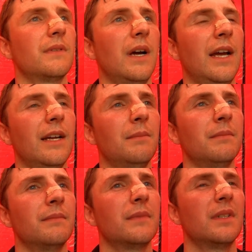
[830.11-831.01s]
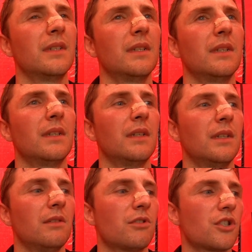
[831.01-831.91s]

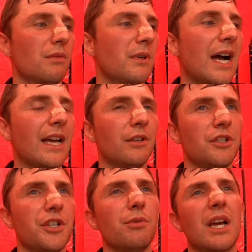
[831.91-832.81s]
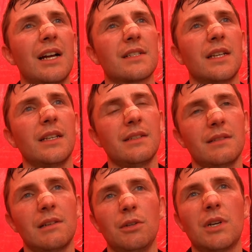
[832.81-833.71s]
some guy on Ducati,
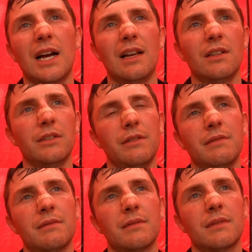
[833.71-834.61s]
Luca Allen,